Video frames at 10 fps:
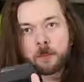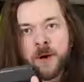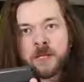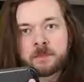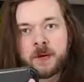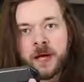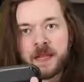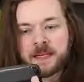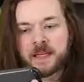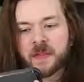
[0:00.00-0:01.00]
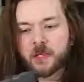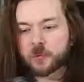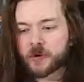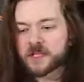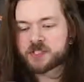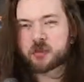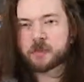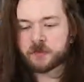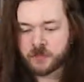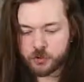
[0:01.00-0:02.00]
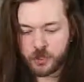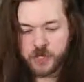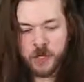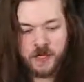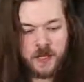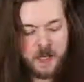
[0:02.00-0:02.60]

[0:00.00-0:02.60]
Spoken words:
button behind here that you press to remove the Joy-Con.